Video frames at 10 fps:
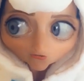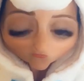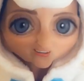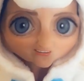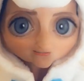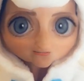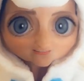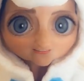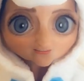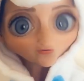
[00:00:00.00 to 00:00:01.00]
Well,
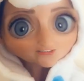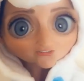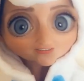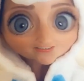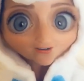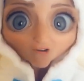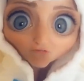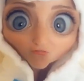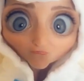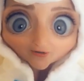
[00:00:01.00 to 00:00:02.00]
no, actually, I've
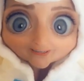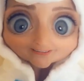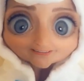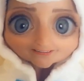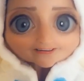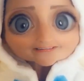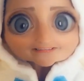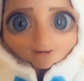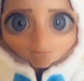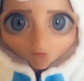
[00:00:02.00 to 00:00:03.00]
got three.
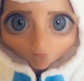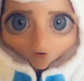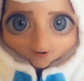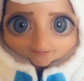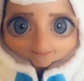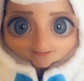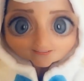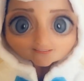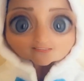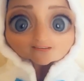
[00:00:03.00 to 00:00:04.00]
Number one,
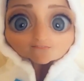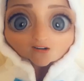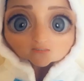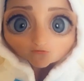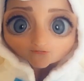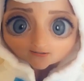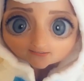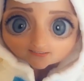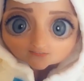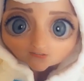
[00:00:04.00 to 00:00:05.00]
the advice
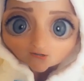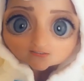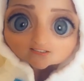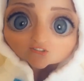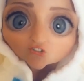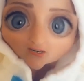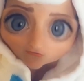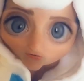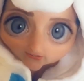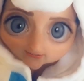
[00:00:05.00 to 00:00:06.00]
provided in these videos is
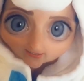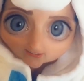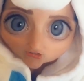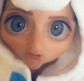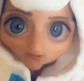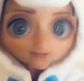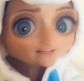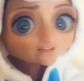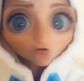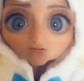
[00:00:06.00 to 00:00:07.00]
general in nature.
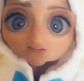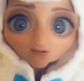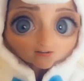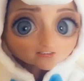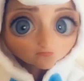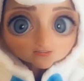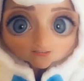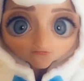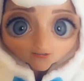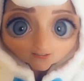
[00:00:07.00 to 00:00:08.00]
It's not
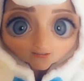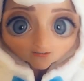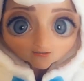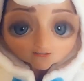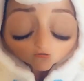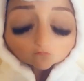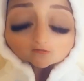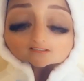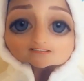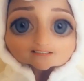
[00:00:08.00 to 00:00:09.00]
site-specific. You would
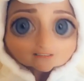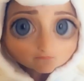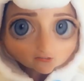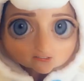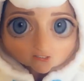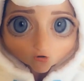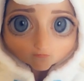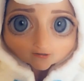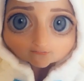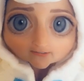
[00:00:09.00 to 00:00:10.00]
be a silly Billy to go
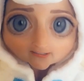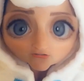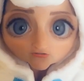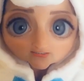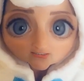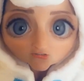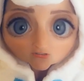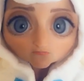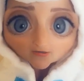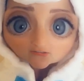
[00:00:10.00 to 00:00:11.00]
and make financial
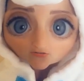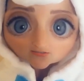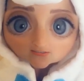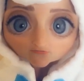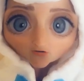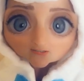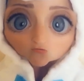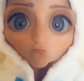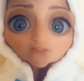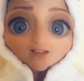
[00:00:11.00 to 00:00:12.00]
decisions based on this
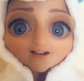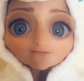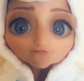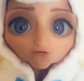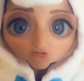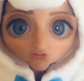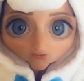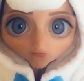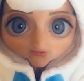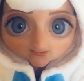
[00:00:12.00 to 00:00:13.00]
advice without first
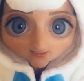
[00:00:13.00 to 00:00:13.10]
checking with the